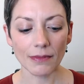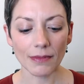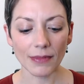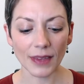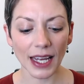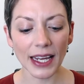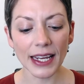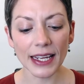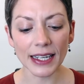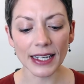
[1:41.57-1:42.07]

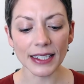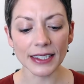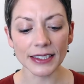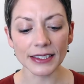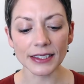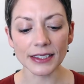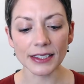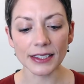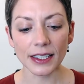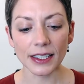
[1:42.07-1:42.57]

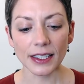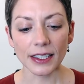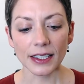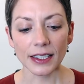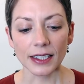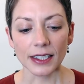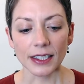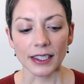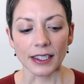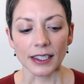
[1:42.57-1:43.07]
and
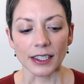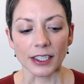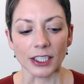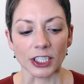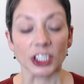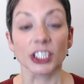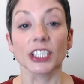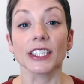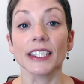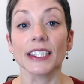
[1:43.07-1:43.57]

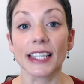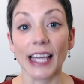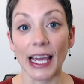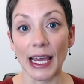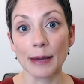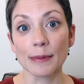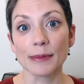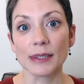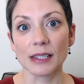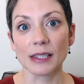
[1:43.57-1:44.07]
she
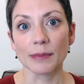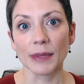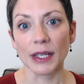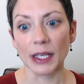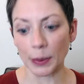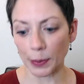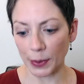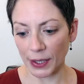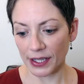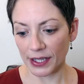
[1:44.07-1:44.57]
came to
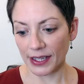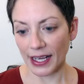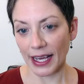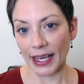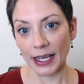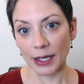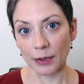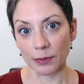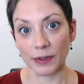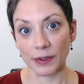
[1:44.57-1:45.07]
me with
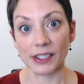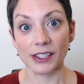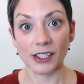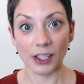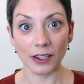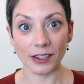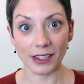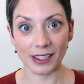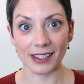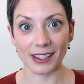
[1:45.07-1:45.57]
a
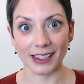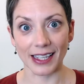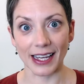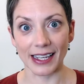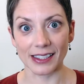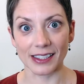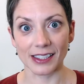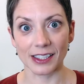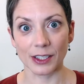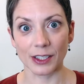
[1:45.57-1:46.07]
results
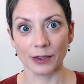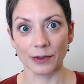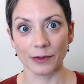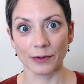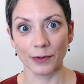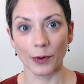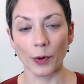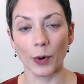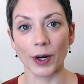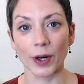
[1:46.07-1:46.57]
list
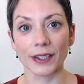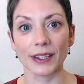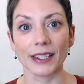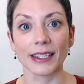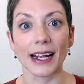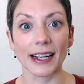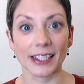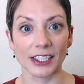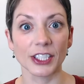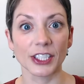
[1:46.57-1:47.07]
for the
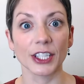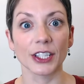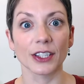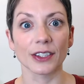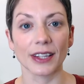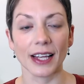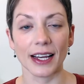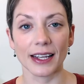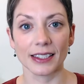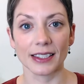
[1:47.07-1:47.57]
next
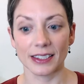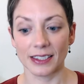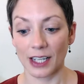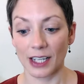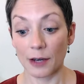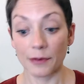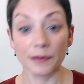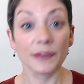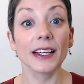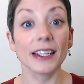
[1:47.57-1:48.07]
year that
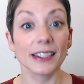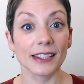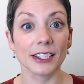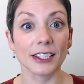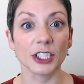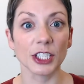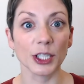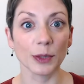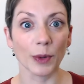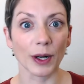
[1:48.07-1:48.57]
of things
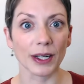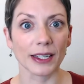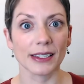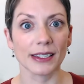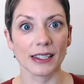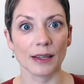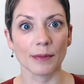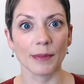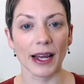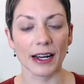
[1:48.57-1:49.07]
that she wanted
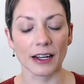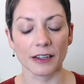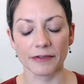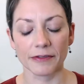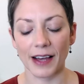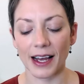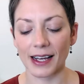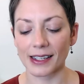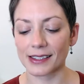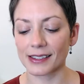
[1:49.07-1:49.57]
to
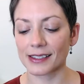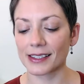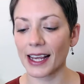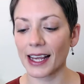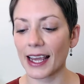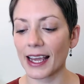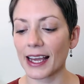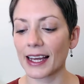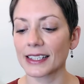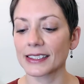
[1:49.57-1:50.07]
manifest.
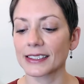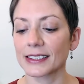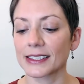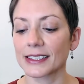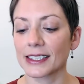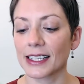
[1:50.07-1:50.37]
And